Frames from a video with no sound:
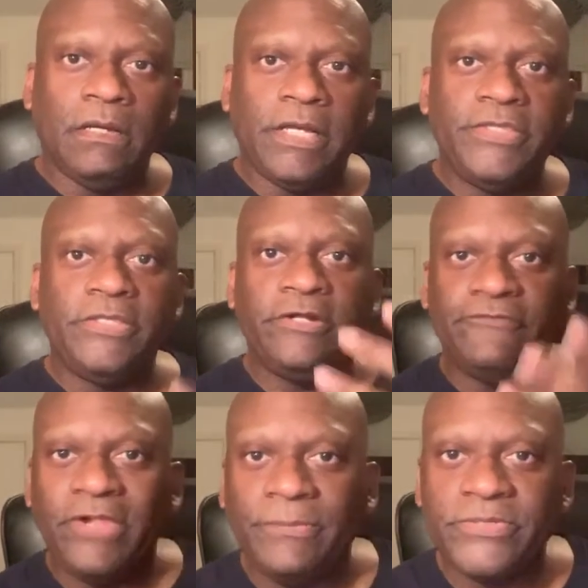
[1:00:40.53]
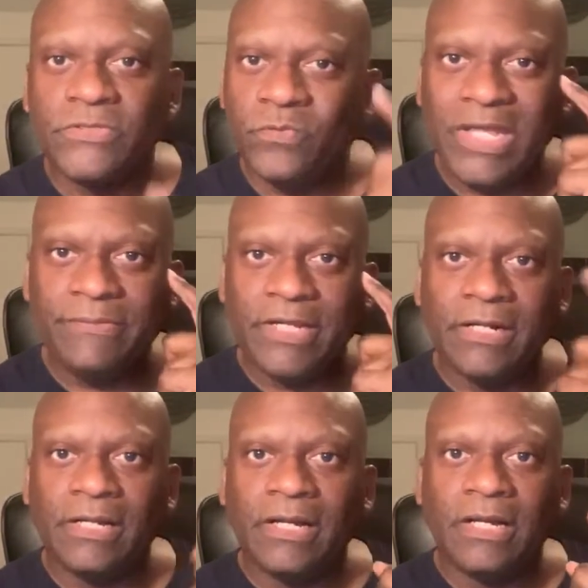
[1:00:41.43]
And then the developer says, wait a
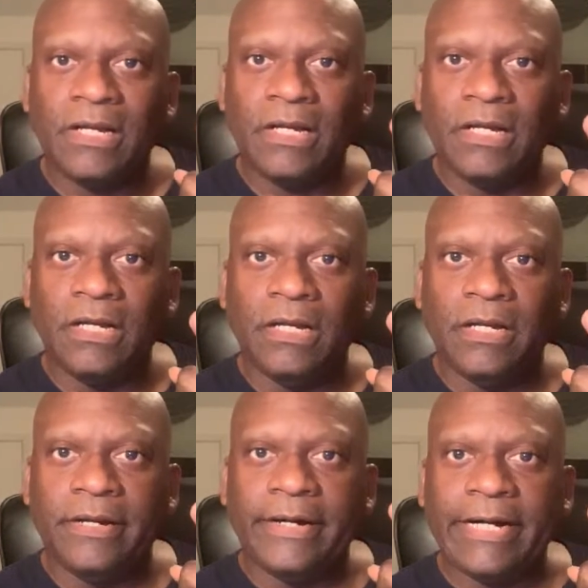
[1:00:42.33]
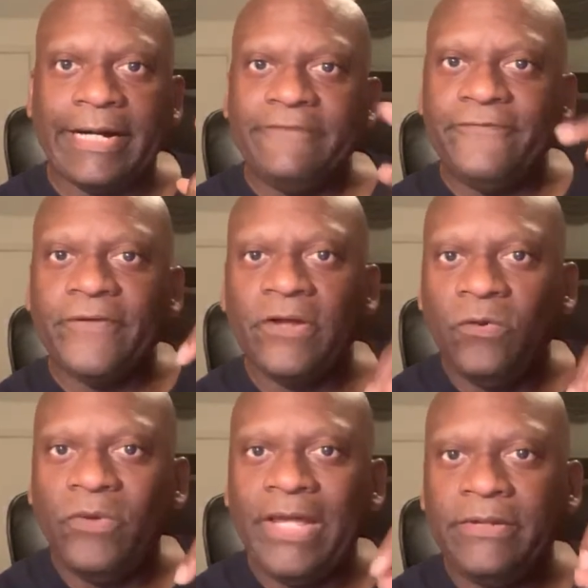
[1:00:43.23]
minute, I figure out a
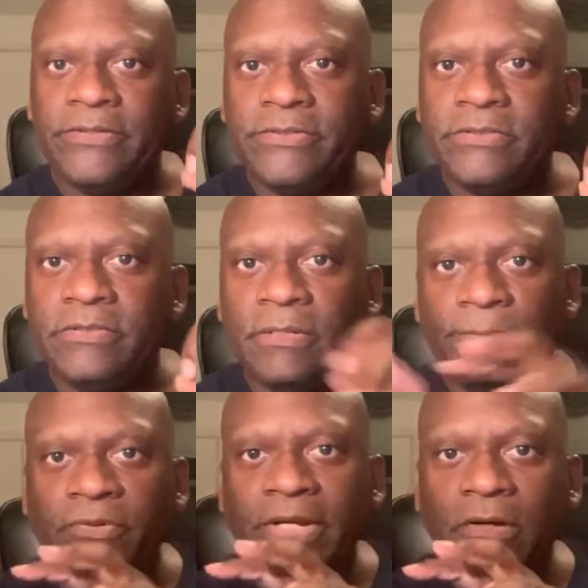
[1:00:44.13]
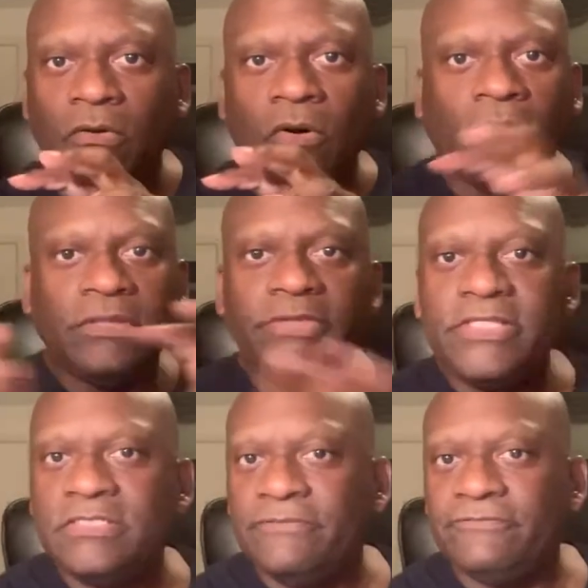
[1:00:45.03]
way to bring all of
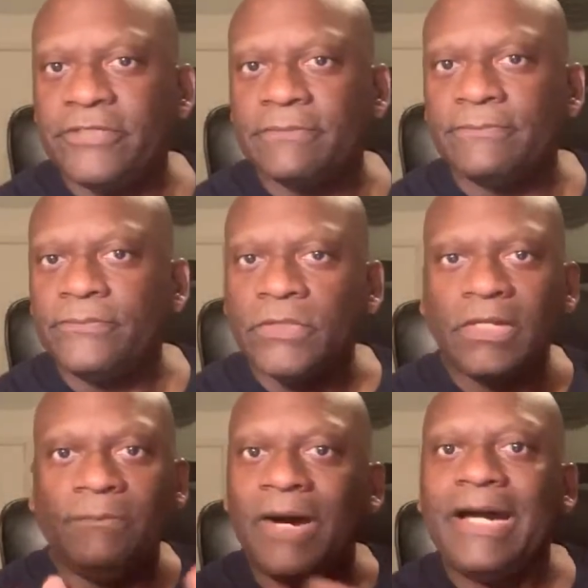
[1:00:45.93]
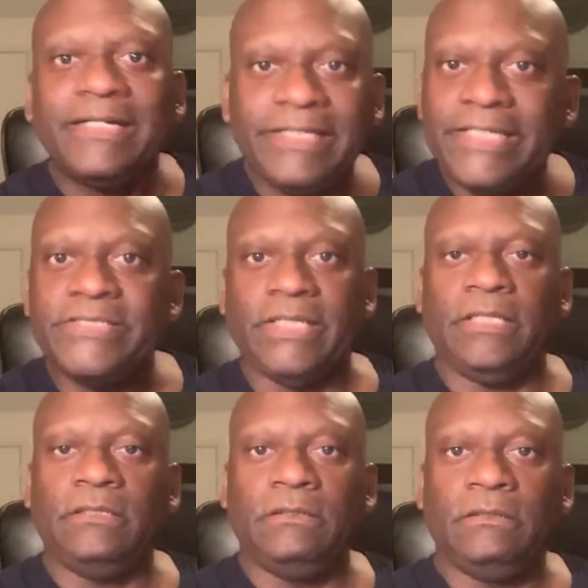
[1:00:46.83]
these different commodities
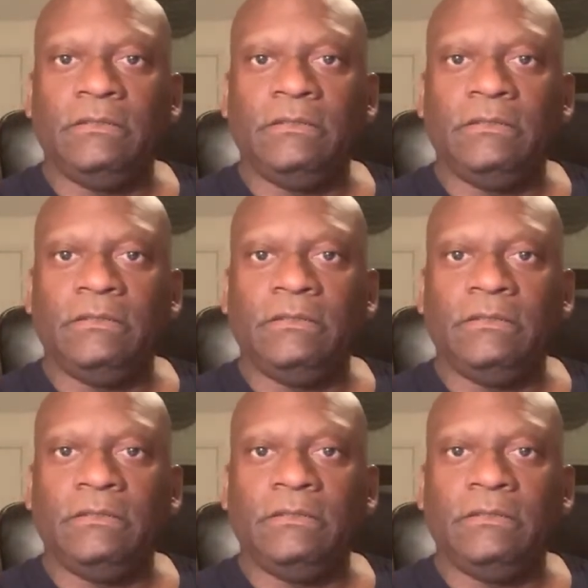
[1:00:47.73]
in